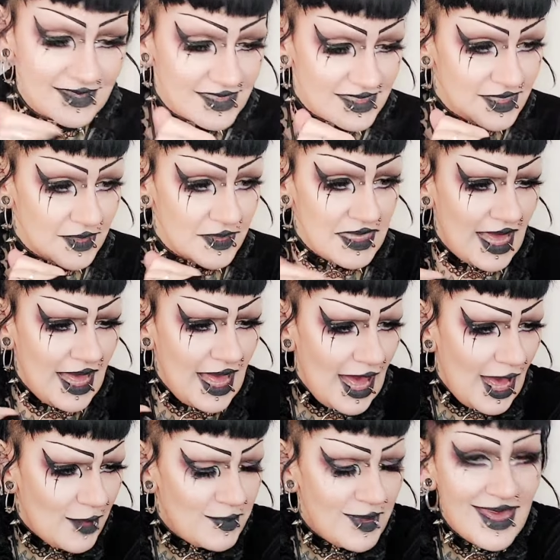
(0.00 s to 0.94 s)
So yeah,
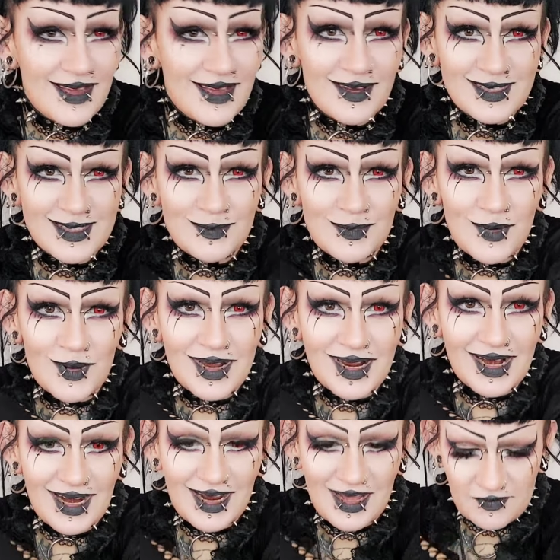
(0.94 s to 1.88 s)
happy. Got some more
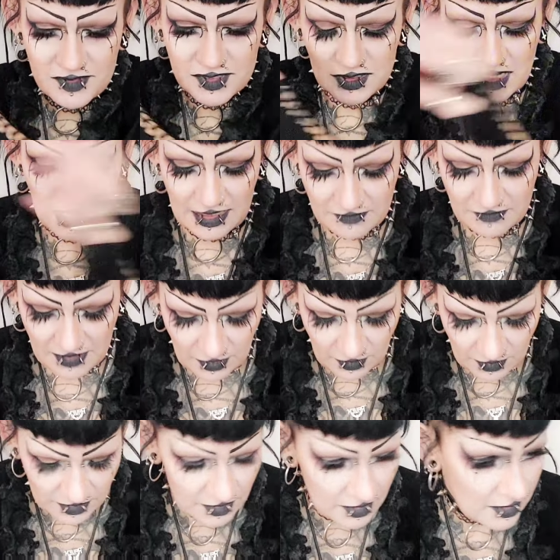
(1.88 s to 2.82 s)
gloves. I'm gonna leave that
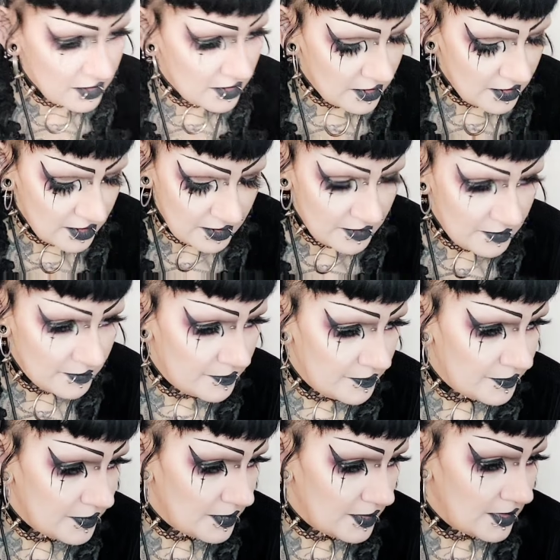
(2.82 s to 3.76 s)
on.
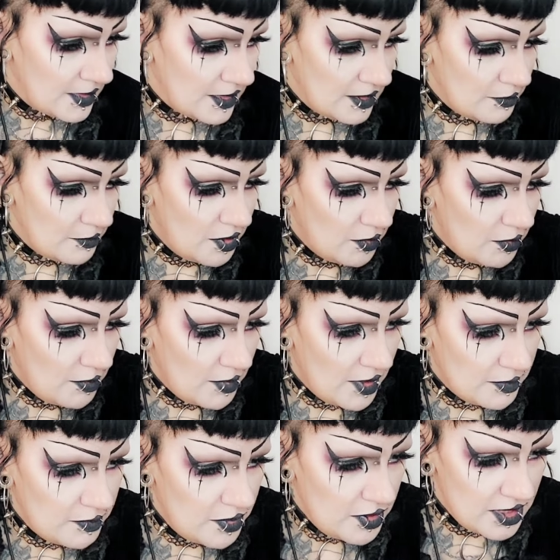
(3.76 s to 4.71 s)
Put the
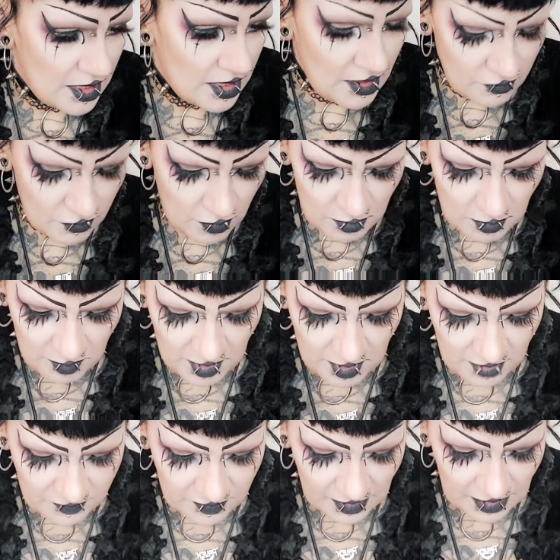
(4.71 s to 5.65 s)
other one with my
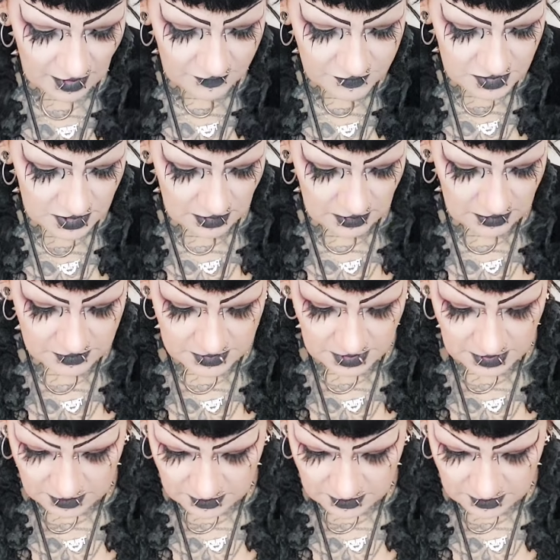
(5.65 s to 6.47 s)
other glove so I don't lose it.